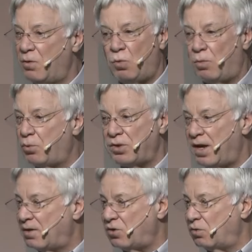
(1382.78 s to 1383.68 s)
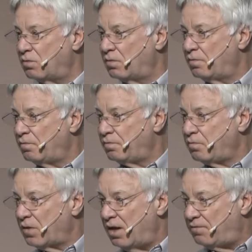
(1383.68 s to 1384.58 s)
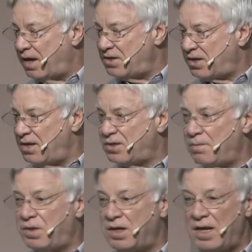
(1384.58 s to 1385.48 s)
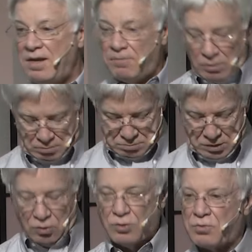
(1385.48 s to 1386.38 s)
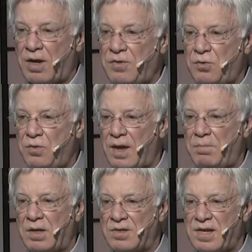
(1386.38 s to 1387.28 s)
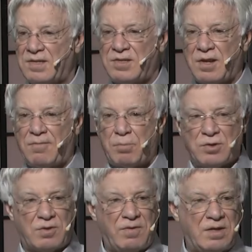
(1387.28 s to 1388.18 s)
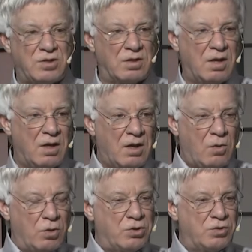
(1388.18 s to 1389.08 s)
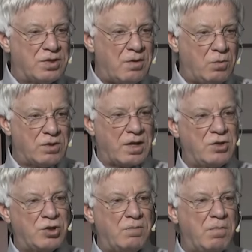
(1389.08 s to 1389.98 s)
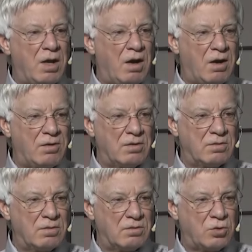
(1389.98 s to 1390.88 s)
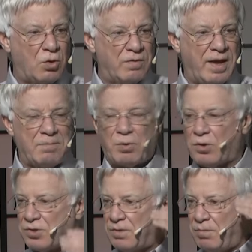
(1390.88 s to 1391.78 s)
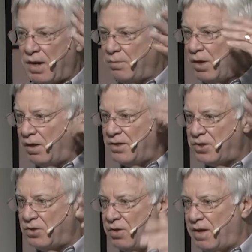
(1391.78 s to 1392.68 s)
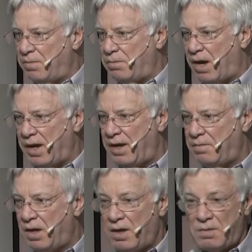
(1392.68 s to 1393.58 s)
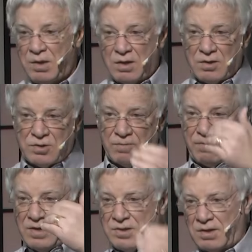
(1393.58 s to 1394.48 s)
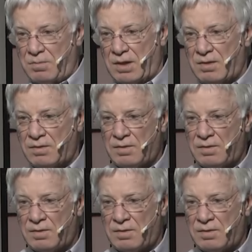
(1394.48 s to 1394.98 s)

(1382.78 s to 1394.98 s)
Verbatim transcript: It won't protect you. If they say something evil, it goes right through that because that's self preservation. What you said was, I shut my heart toward that person, but I'm going to listen to them in my head because they're facing me.